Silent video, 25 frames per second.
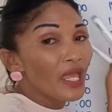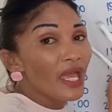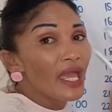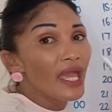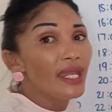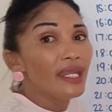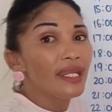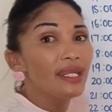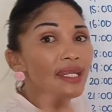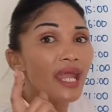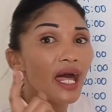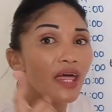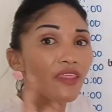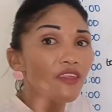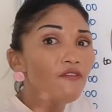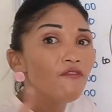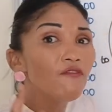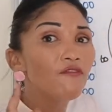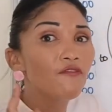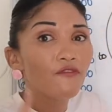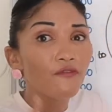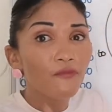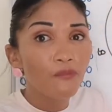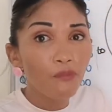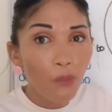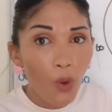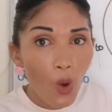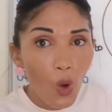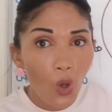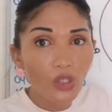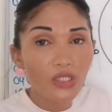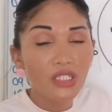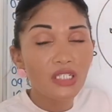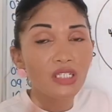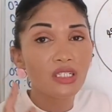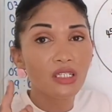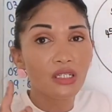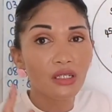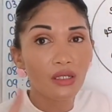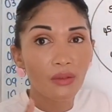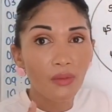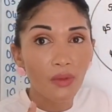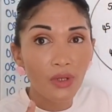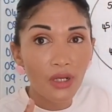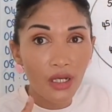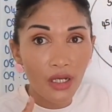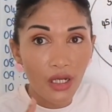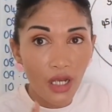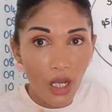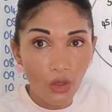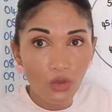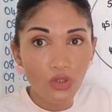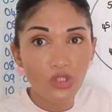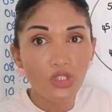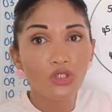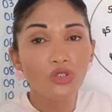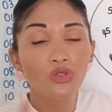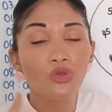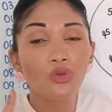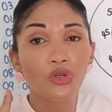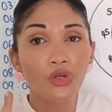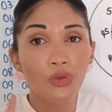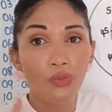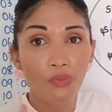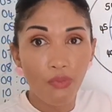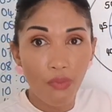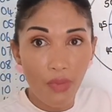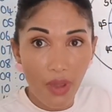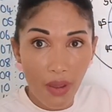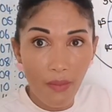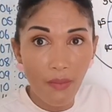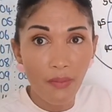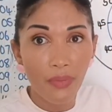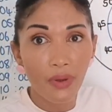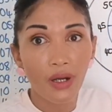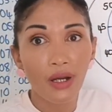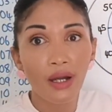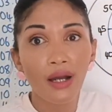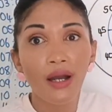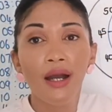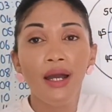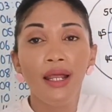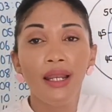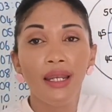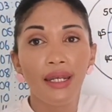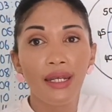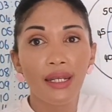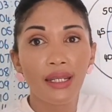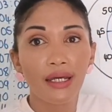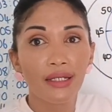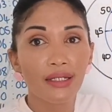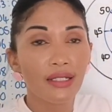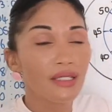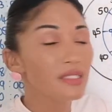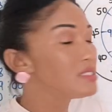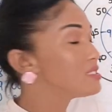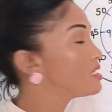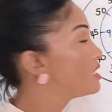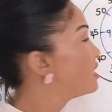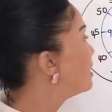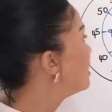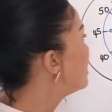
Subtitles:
And another important note to remember, learners,